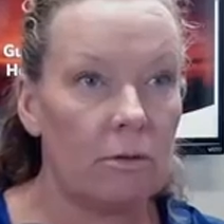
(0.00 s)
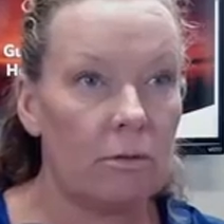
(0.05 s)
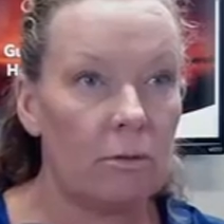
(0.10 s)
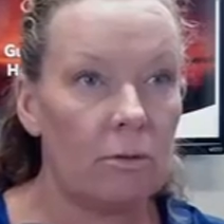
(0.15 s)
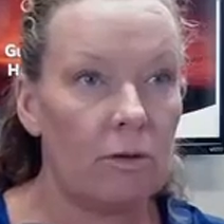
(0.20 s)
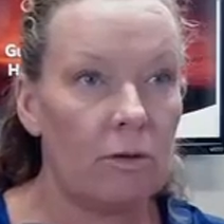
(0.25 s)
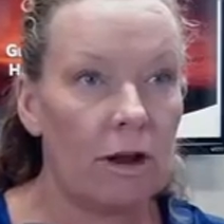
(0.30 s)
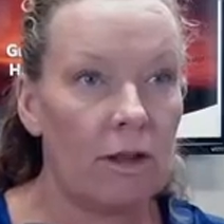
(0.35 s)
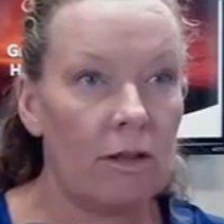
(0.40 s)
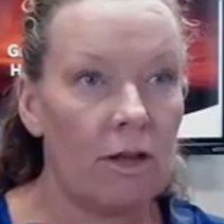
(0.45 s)

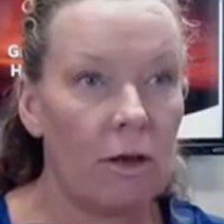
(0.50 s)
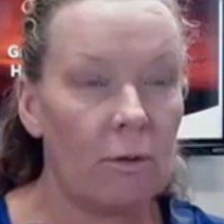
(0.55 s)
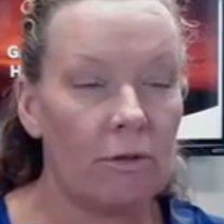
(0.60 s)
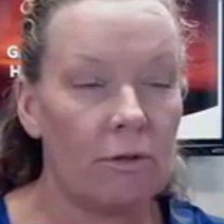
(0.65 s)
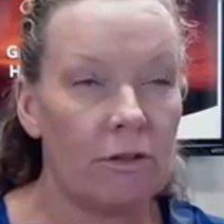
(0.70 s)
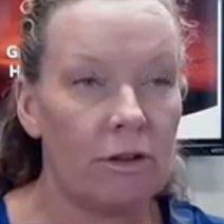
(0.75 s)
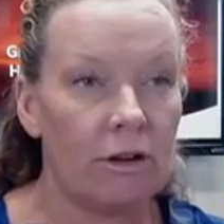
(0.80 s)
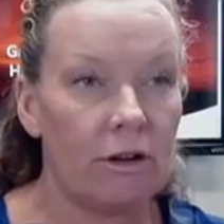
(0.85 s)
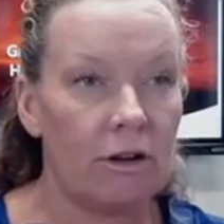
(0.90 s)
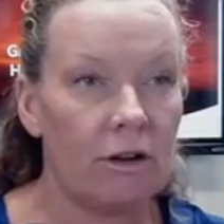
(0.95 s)
right along
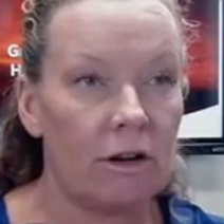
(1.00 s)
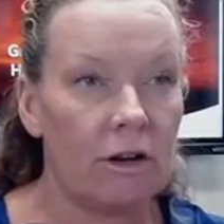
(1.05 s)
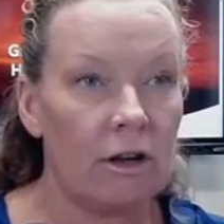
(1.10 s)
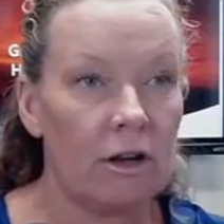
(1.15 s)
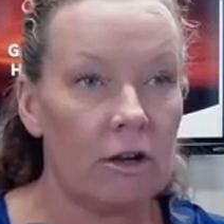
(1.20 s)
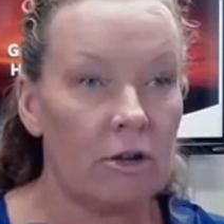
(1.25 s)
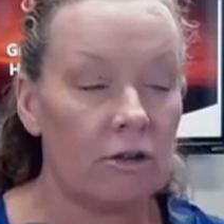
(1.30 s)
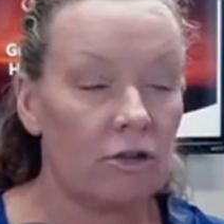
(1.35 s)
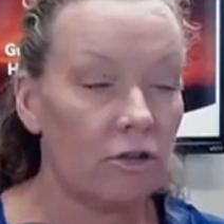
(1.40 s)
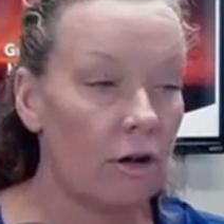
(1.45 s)
with your
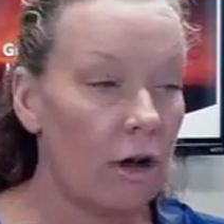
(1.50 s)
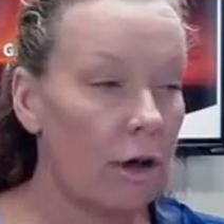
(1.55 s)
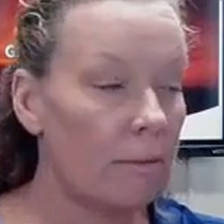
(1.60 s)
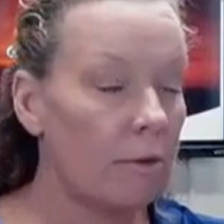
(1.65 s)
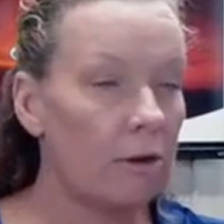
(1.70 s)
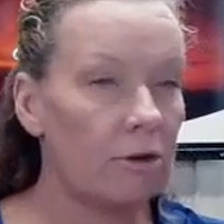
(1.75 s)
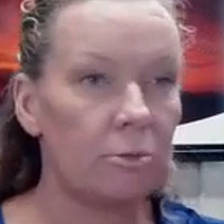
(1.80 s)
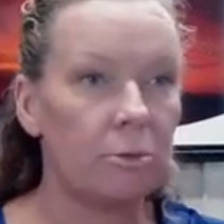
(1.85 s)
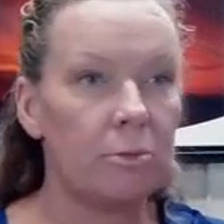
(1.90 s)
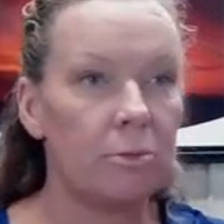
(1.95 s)

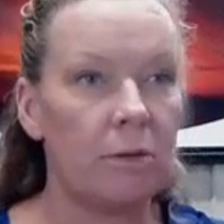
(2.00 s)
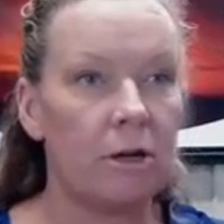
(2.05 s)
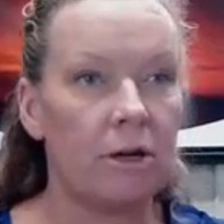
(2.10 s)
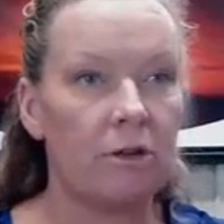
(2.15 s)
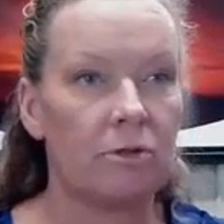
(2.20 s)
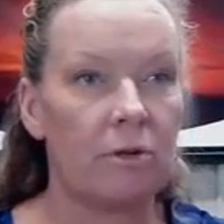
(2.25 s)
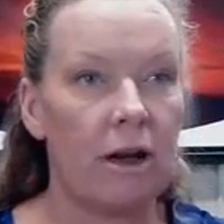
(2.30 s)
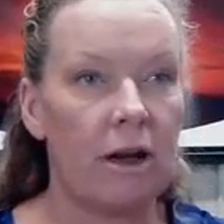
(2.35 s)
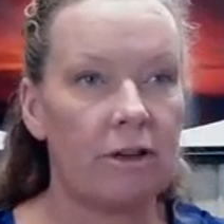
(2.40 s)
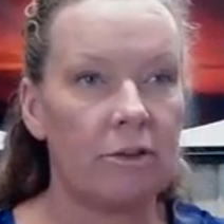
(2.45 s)
strawberries,
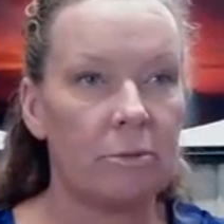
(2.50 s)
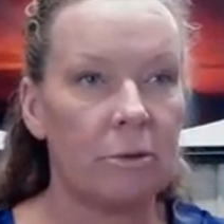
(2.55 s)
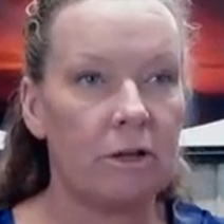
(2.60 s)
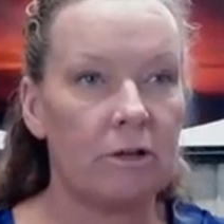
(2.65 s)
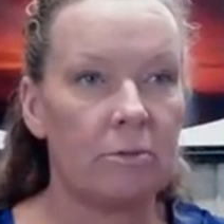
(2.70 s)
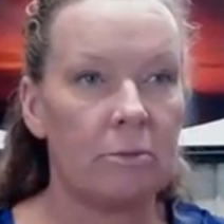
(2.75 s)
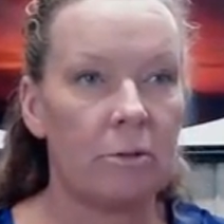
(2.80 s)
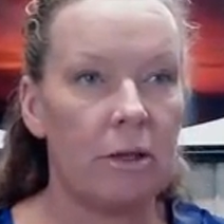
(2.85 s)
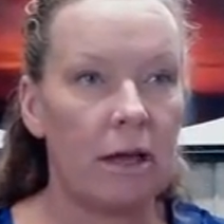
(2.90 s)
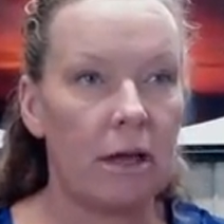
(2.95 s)
blueberries,
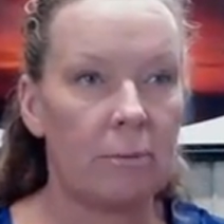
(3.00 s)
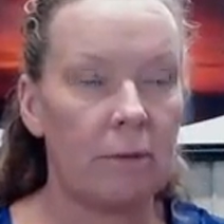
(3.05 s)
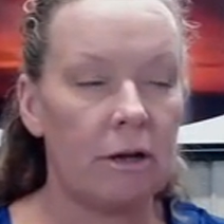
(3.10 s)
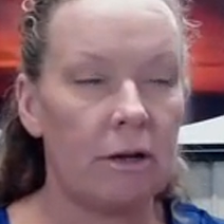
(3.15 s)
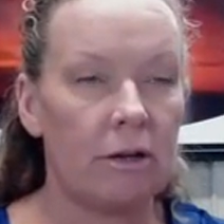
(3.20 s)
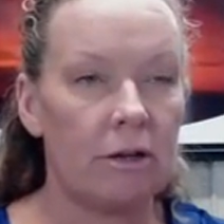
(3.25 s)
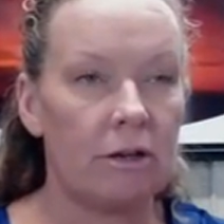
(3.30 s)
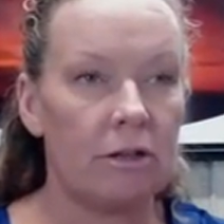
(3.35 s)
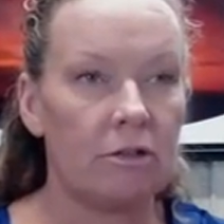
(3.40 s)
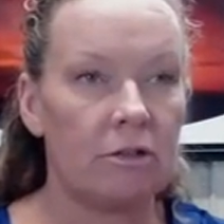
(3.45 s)
raspberries,
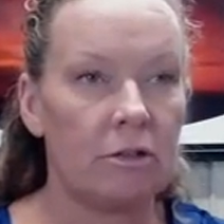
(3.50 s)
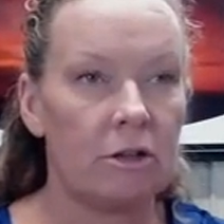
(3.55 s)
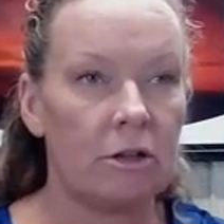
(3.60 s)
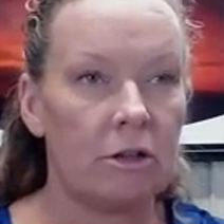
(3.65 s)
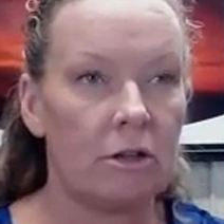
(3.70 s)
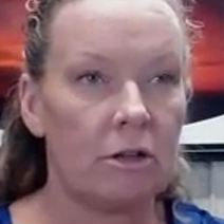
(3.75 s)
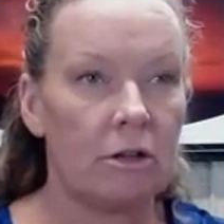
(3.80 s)
blackberries.